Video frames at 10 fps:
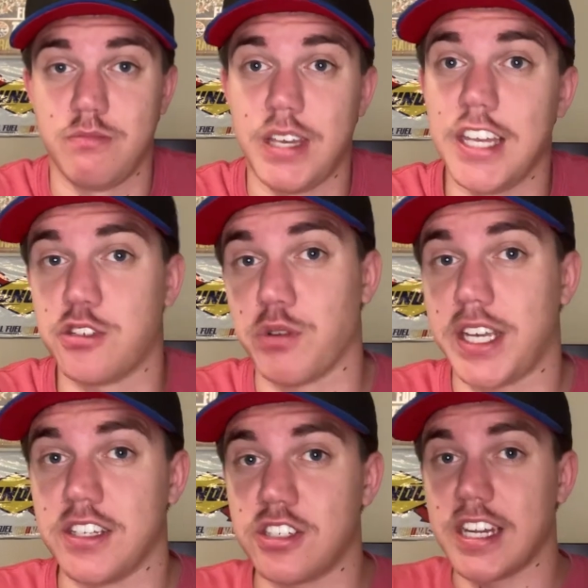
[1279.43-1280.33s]
Is
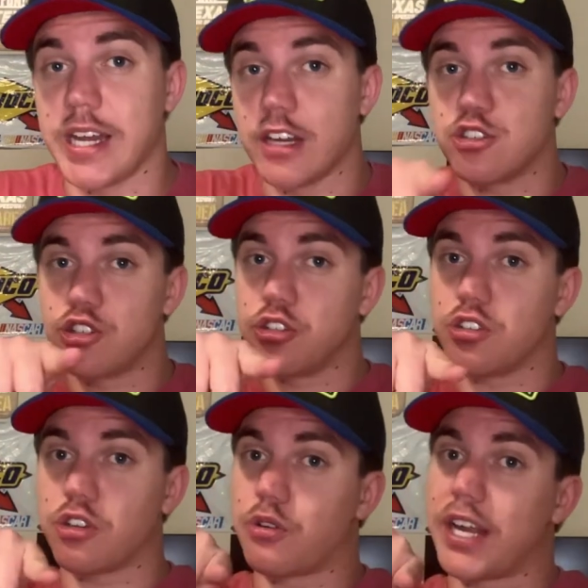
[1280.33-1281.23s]
Ricky Stenhouse Jr.
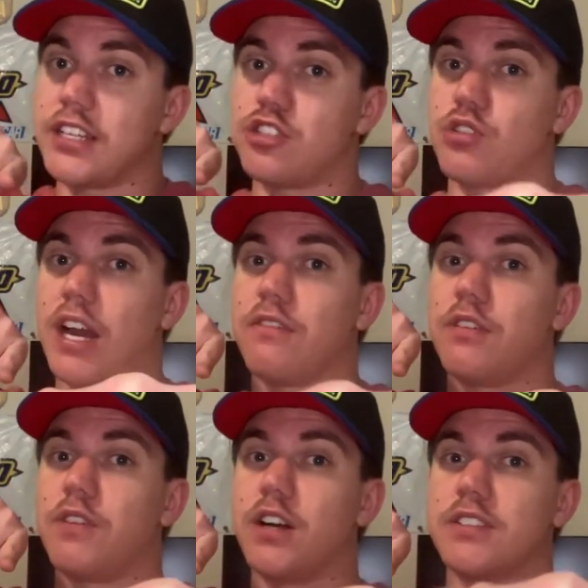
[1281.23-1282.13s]
the greatest driver
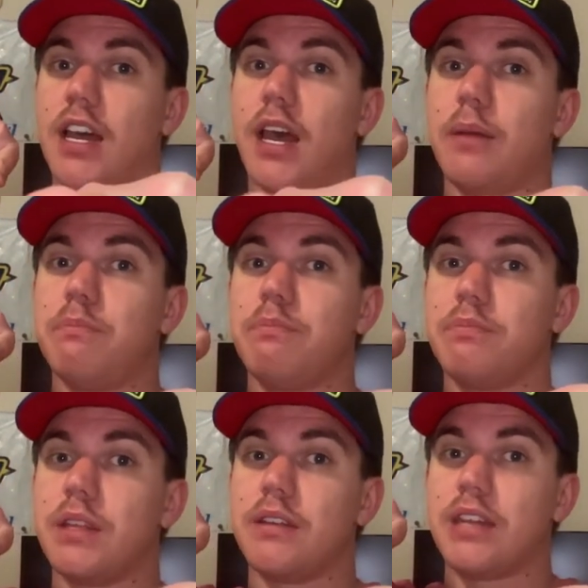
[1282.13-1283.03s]
of all time?
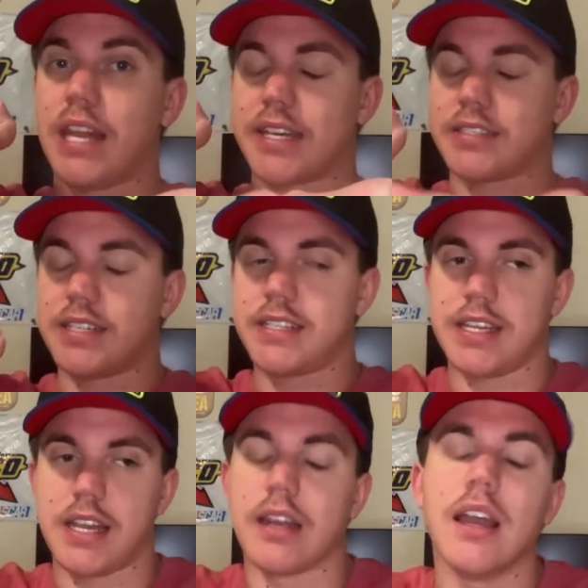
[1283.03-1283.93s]
Next at
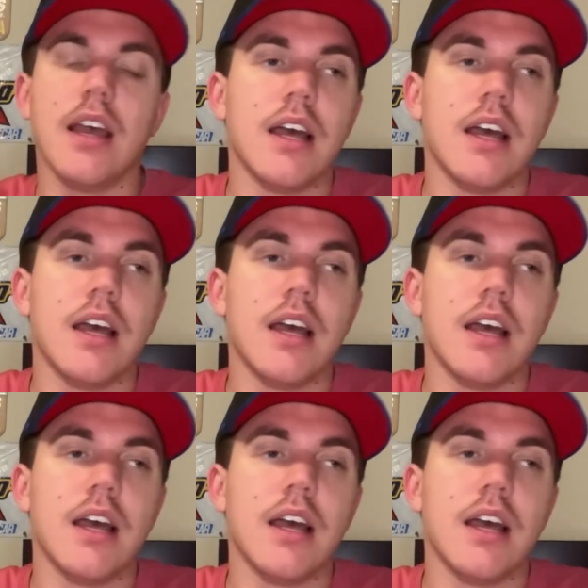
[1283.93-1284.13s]
10.